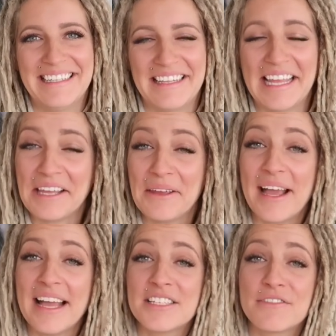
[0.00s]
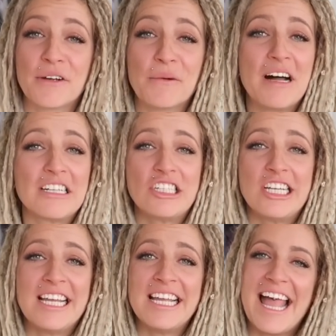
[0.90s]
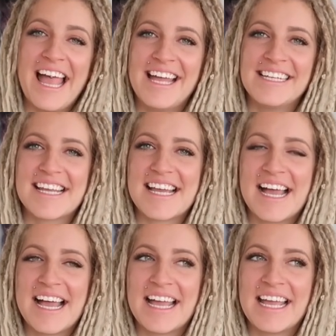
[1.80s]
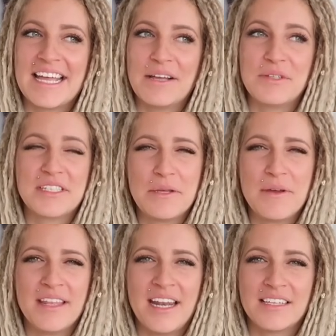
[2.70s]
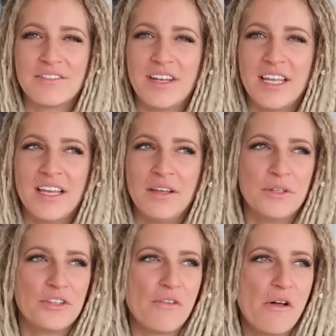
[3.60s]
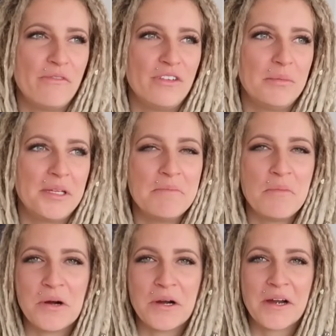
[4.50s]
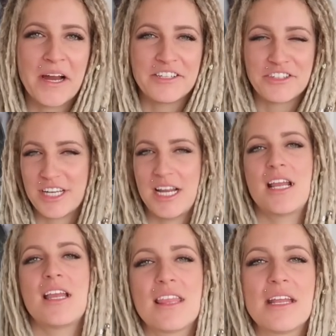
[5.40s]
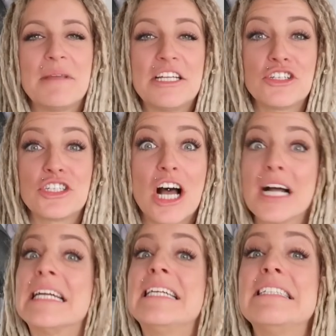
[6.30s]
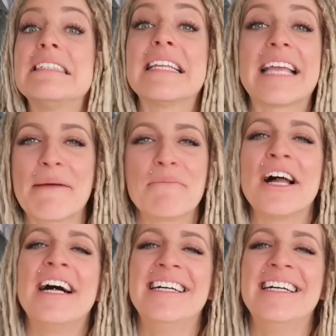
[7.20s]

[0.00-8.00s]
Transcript: Thank you guys for watching and I will see you on the next video, which will hopefully be more entertaining than me just talking to the camera.